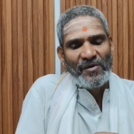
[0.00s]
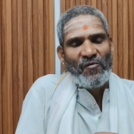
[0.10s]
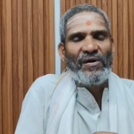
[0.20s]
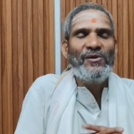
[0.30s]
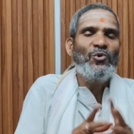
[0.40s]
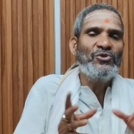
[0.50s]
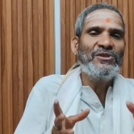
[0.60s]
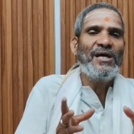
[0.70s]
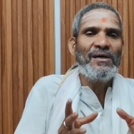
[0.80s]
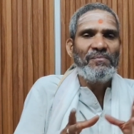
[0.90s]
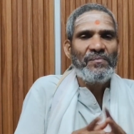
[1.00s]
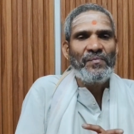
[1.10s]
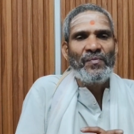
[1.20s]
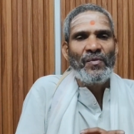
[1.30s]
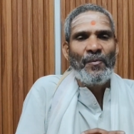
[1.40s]
1 yojana
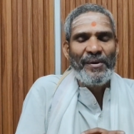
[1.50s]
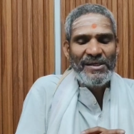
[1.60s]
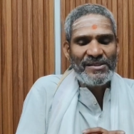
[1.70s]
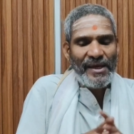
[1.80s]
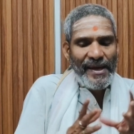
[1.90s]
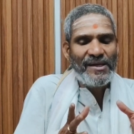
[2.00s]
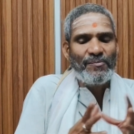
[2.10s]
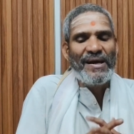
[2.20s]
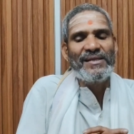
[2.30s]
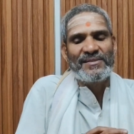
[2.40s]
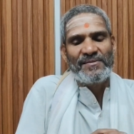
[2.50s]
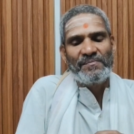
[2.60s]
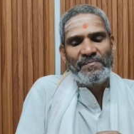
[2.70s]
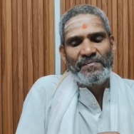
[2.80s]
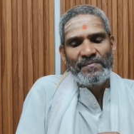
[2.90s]
means 8 miles.
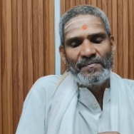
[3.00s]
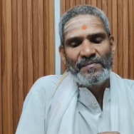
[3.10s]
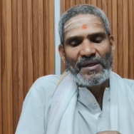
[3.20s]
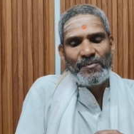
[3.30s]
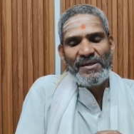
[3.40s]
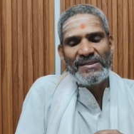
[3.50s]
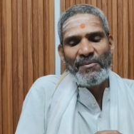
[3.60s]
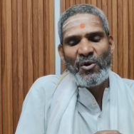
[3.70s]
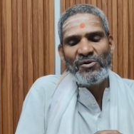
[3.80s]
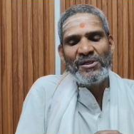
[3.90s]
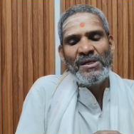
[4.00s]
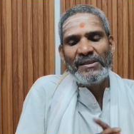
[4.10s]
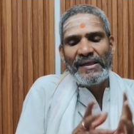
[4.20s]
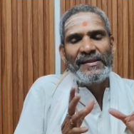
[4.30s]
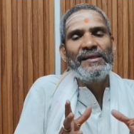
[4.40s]
That means about
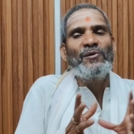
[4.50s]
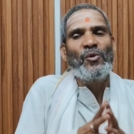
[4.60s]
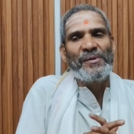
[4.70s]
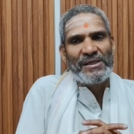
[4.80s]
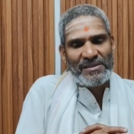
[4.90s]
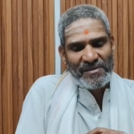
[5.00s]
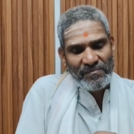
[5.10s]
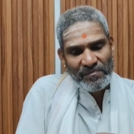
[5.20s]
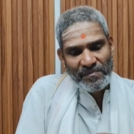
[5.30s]
13 kilometers.